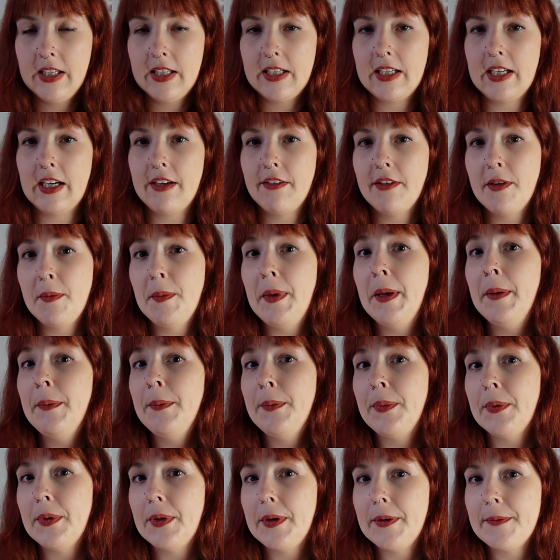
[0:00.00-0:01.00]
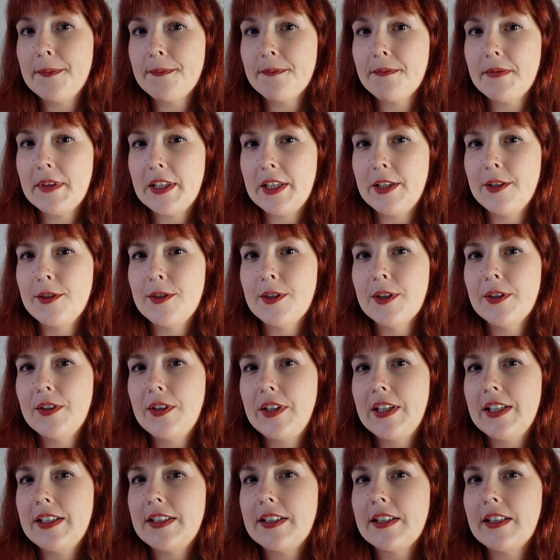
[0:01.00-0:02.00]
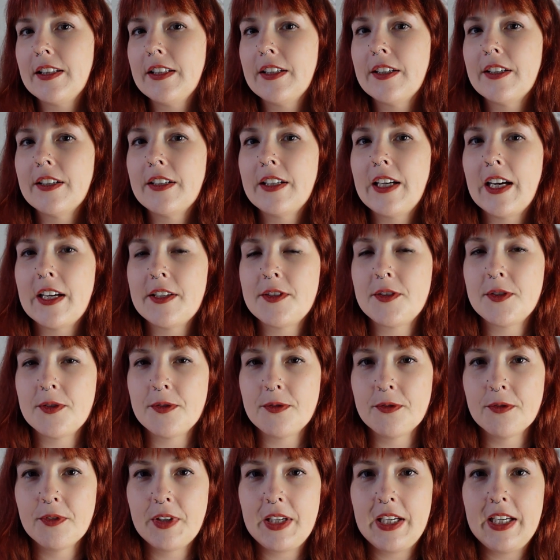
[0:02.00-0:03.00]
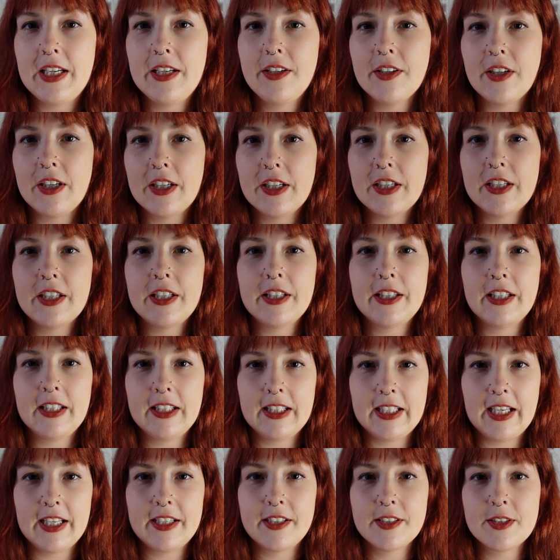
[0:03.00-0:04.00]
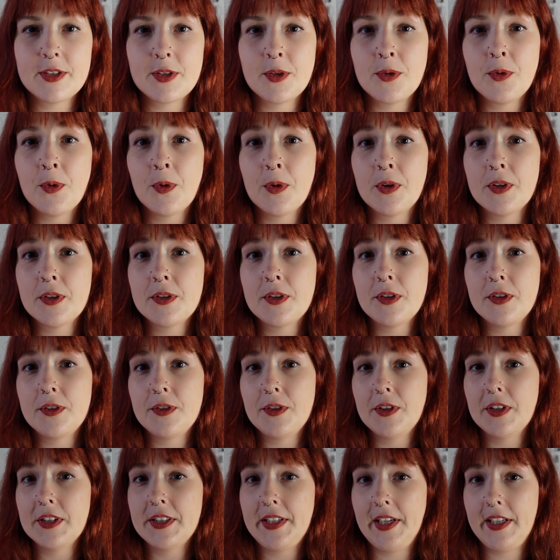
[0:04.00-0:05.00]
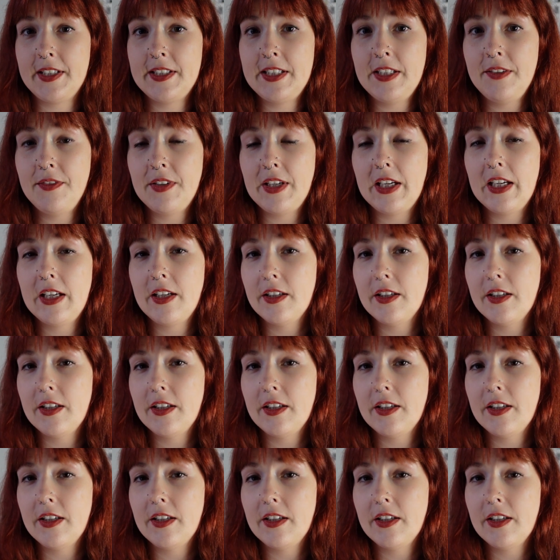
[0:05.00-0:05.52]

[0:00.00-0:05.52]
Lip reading: Now remember, you don't need to learn how to read all the letters in order to do this activity.